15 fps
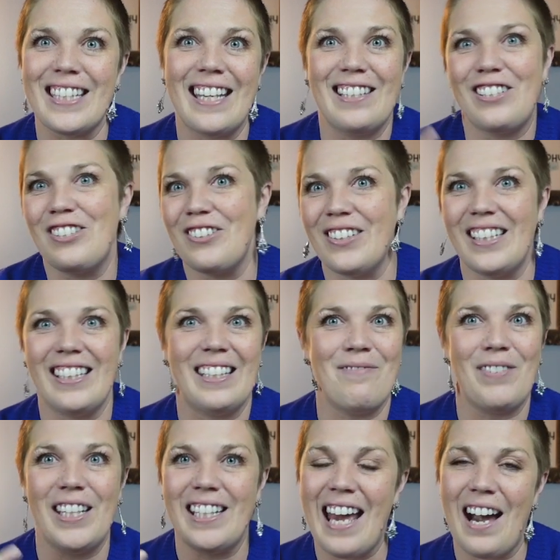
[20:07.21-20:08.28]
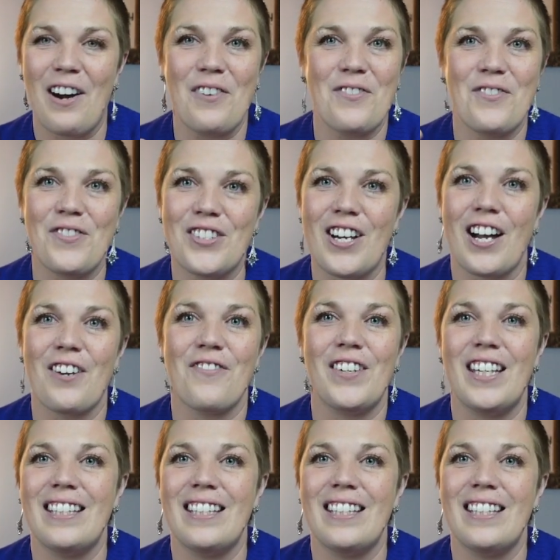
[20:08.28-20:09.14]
and shooting and being out with photography,